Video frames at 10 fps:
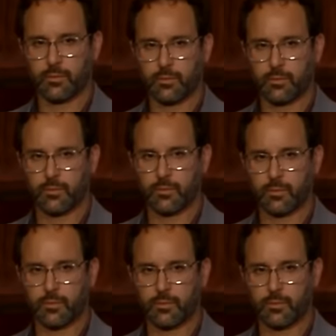
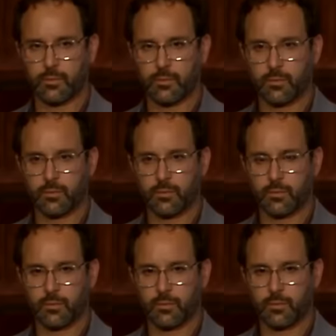
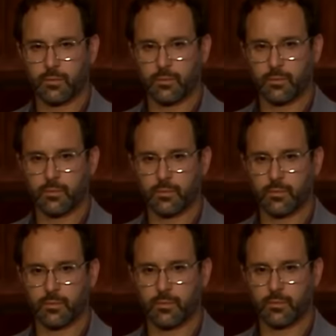
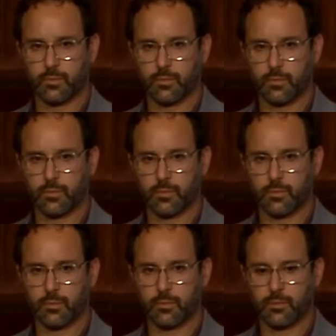
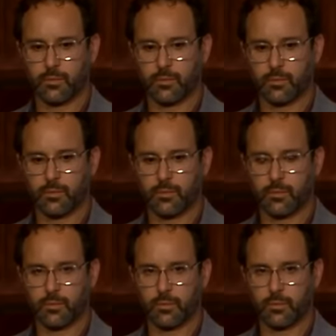This person isn't speaking.